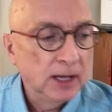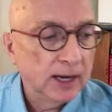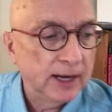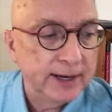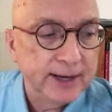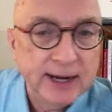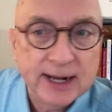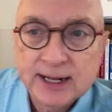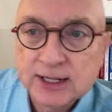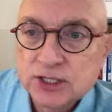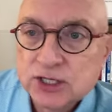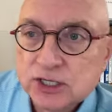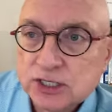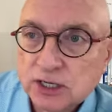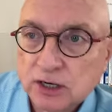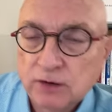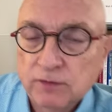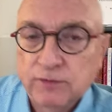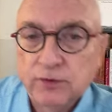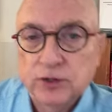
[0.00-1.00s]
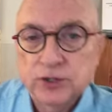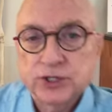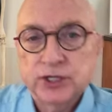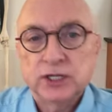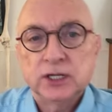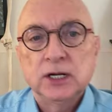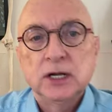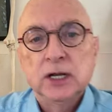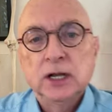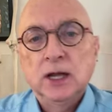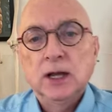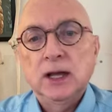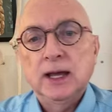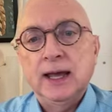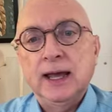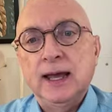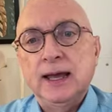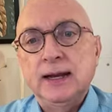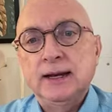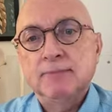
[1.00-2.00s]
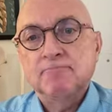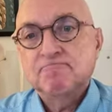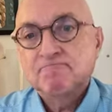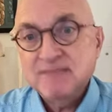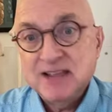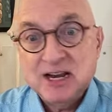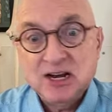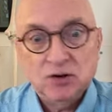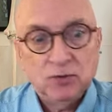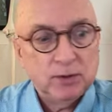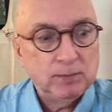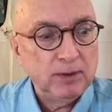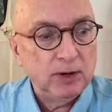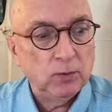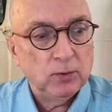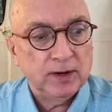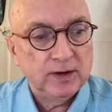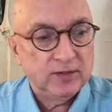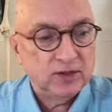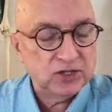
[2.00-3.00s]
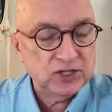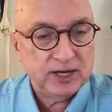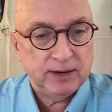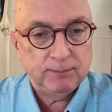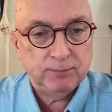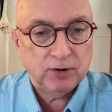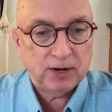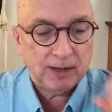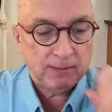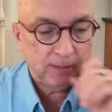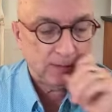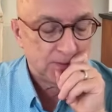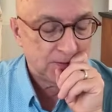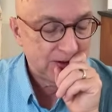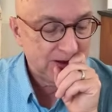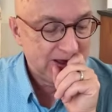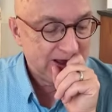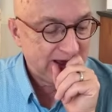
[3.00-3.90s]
a non-sterile version, and we might run into the same problem.